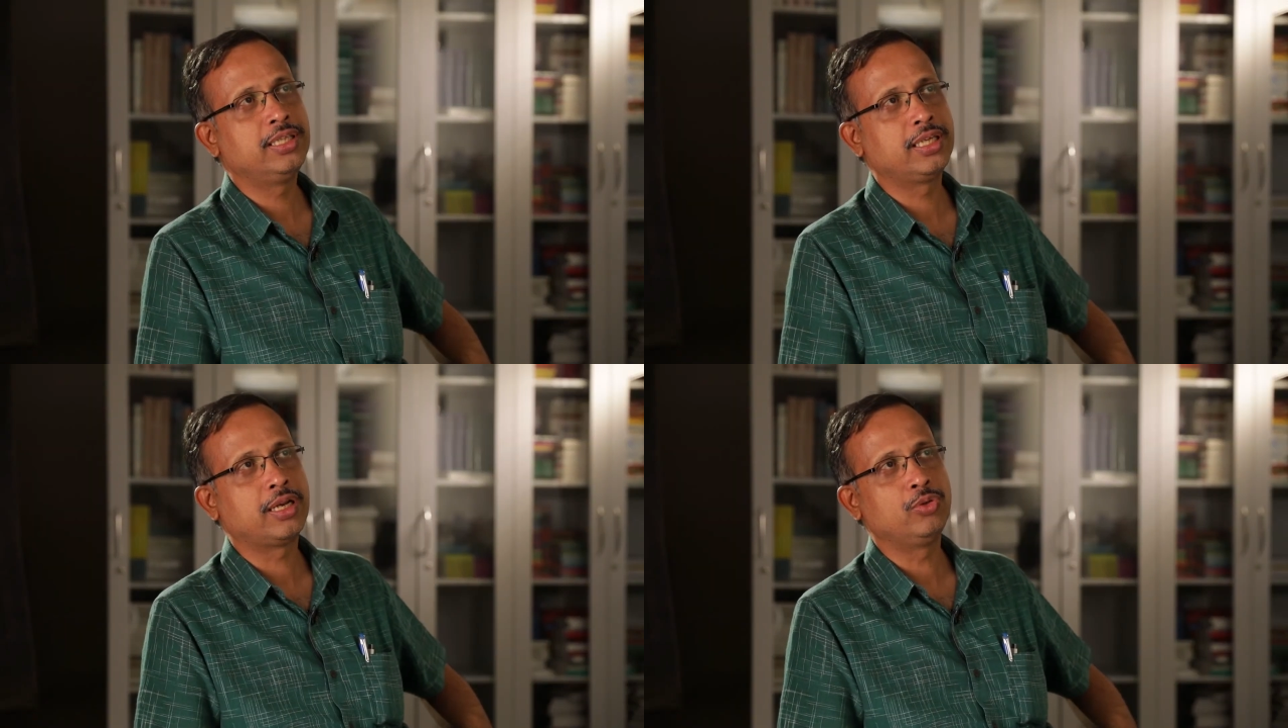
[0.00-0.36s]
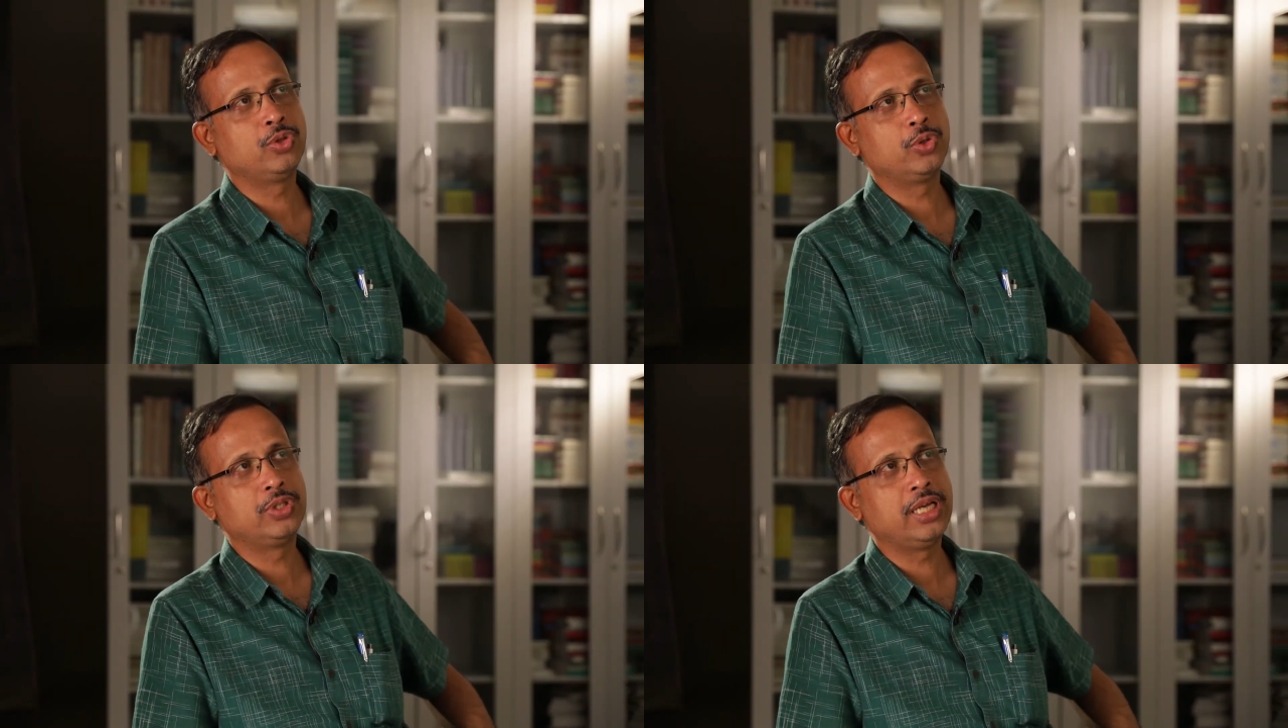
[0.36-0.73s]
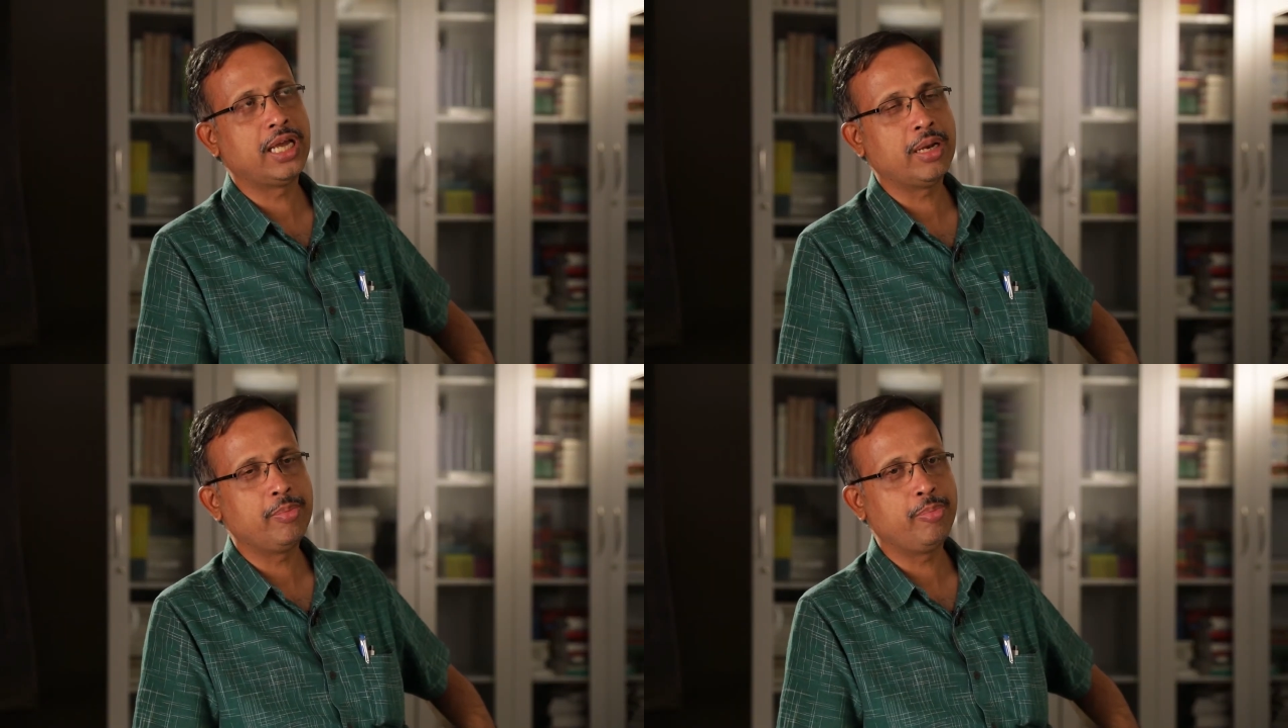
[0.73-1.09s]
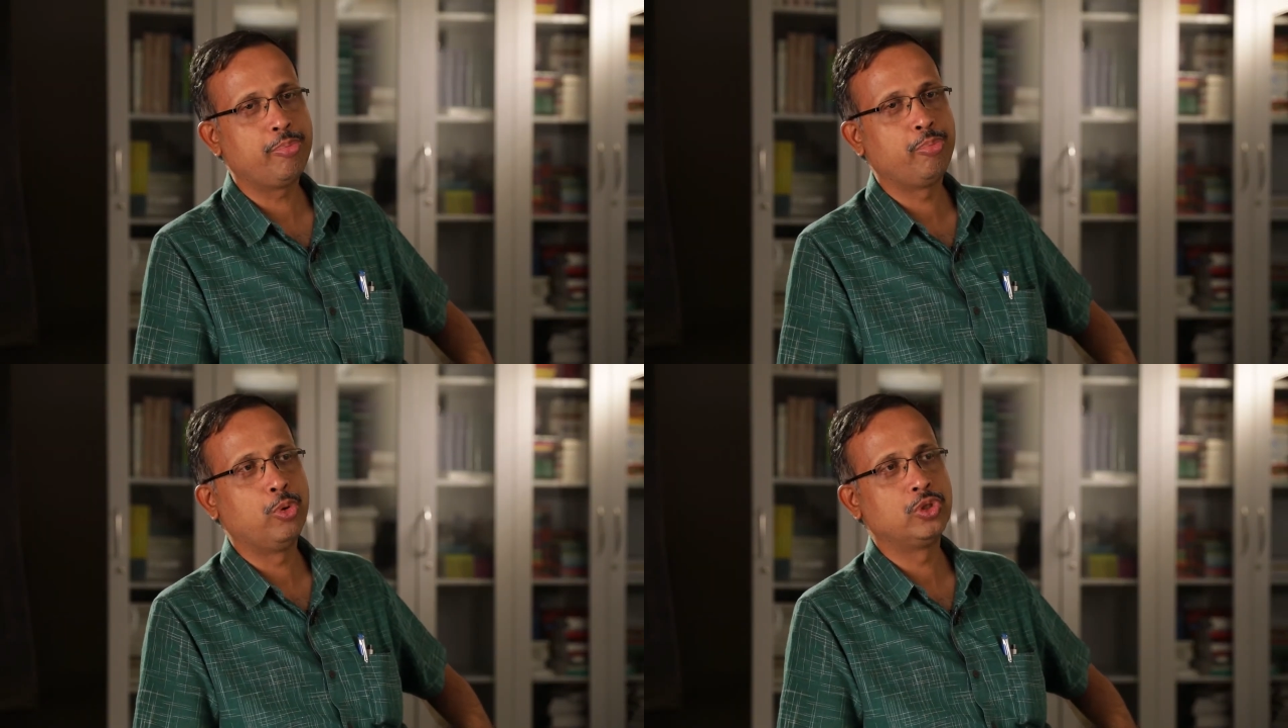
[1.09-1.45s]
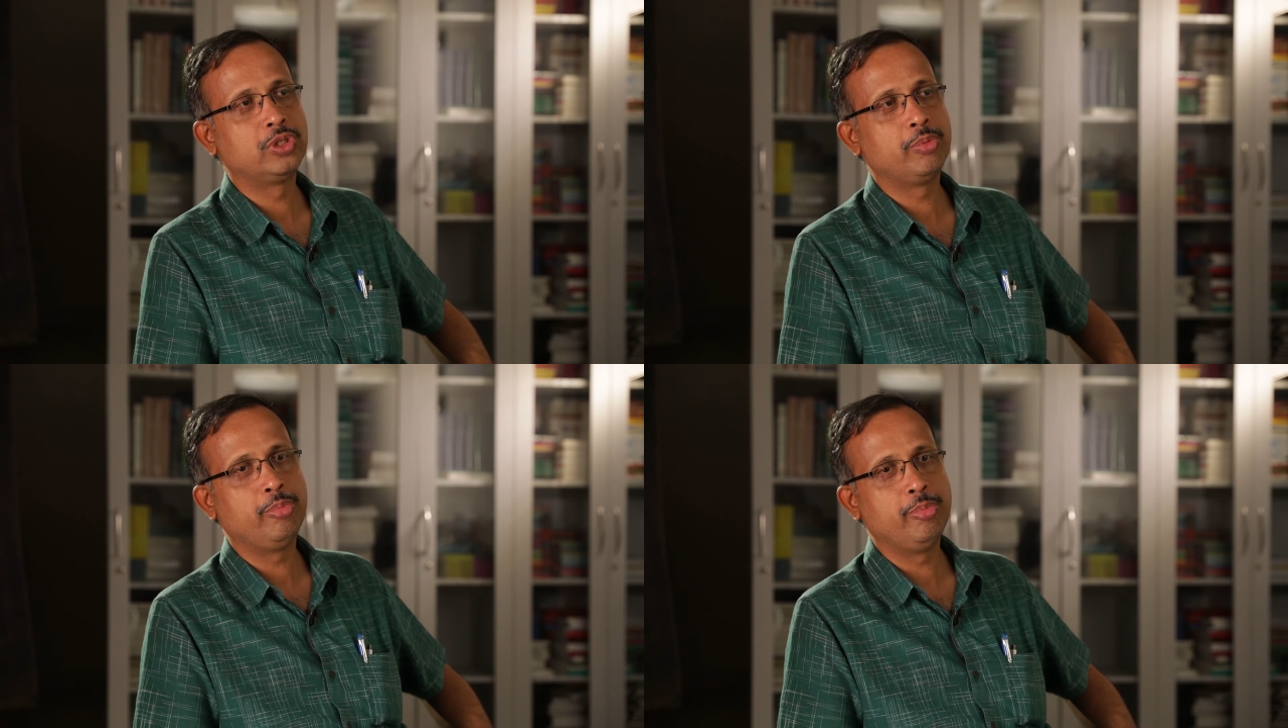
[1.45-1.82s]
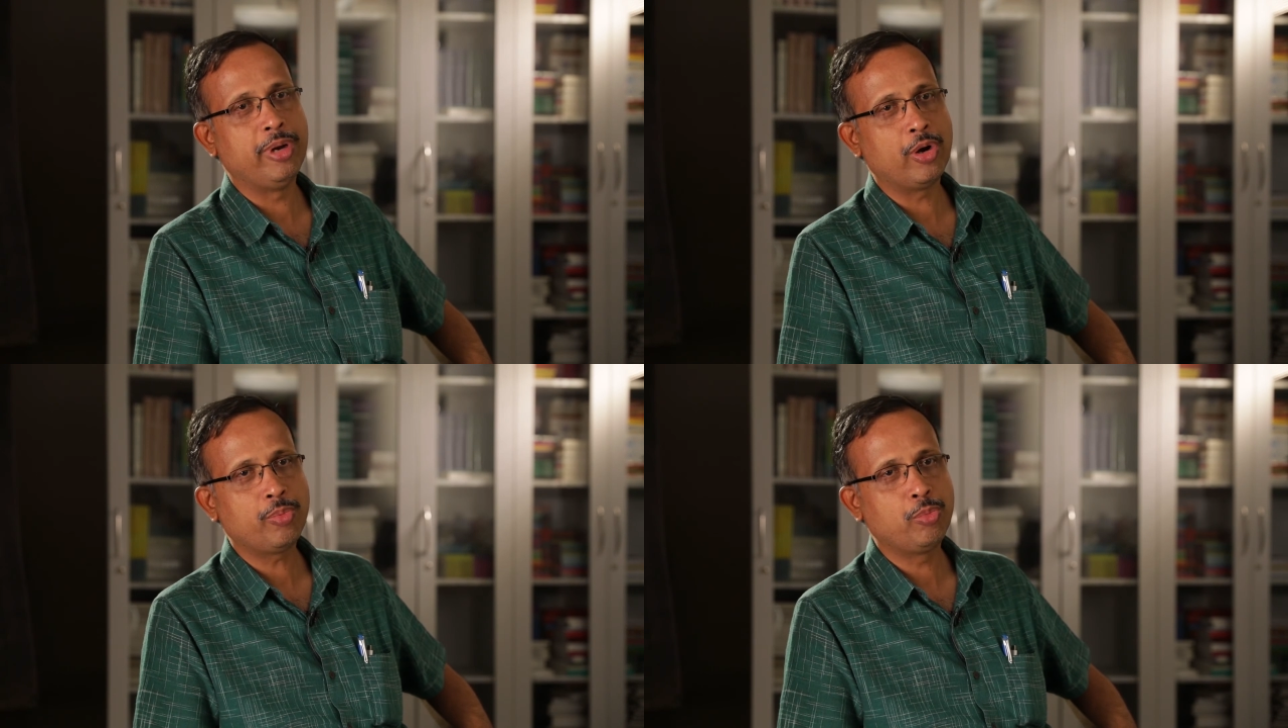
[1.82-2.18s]
see, crowdsourcing can
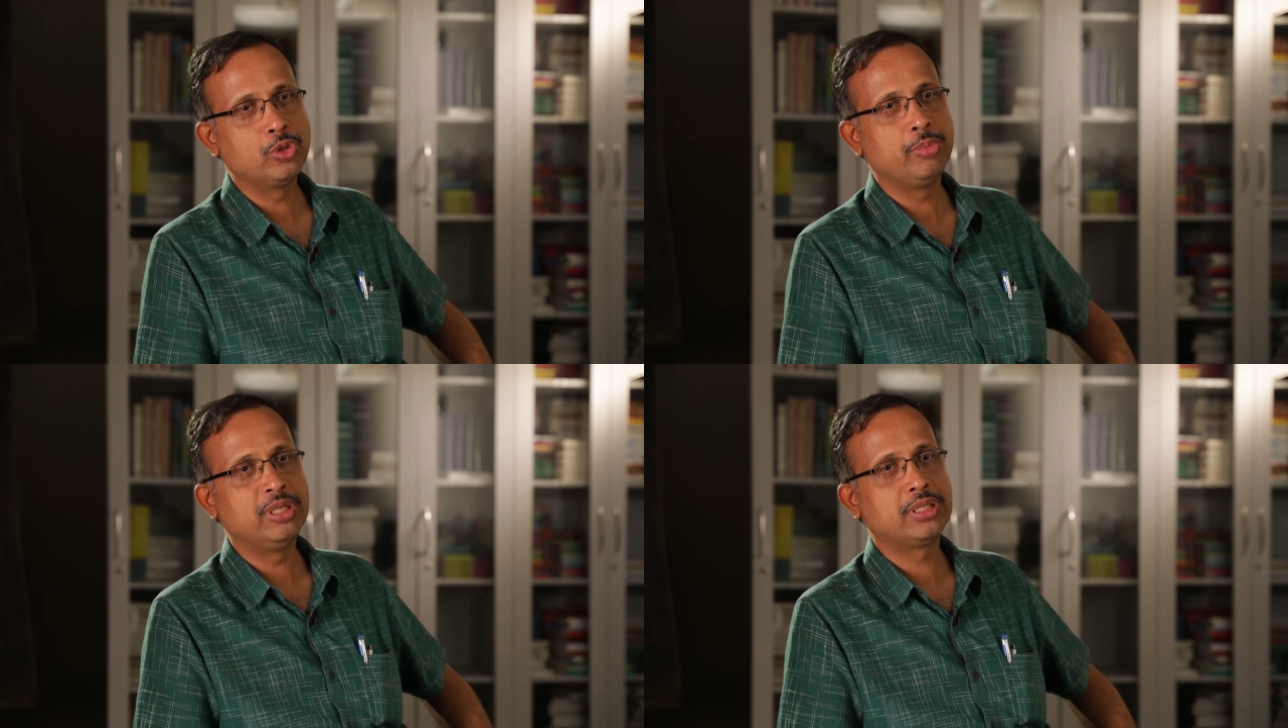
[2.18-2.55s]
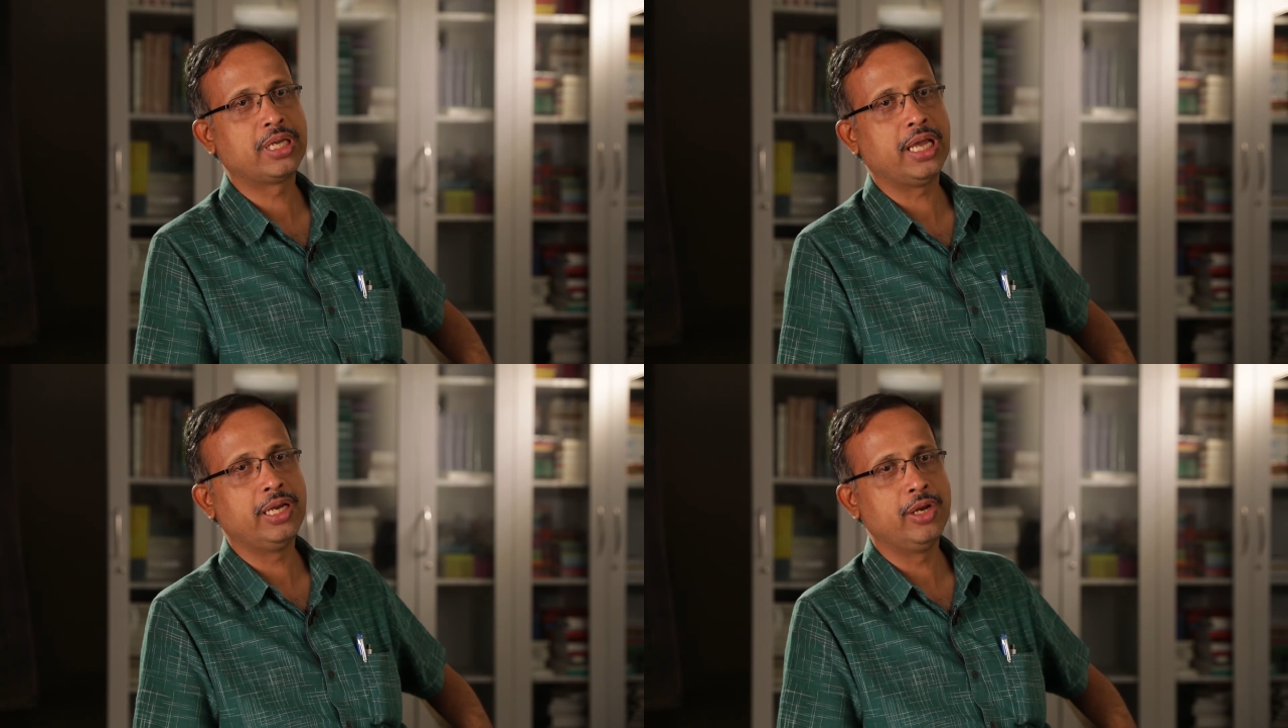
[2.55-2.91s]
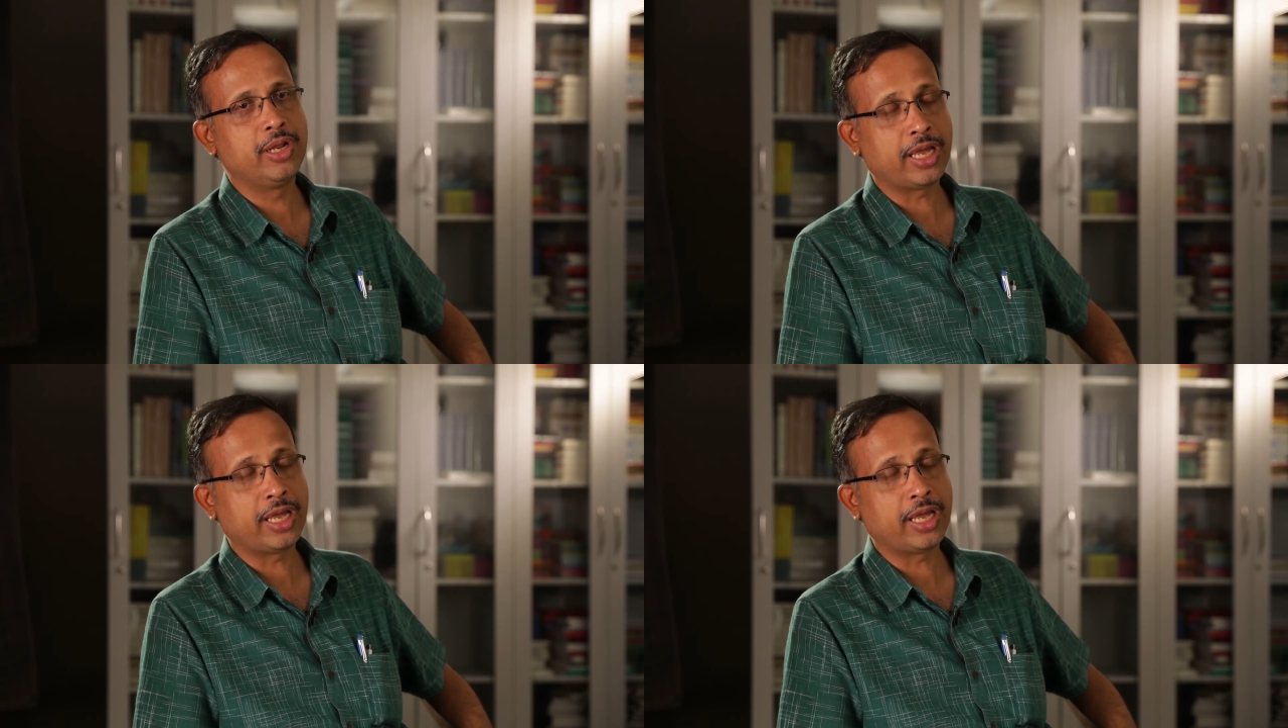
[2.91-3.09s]
may not possibly scale,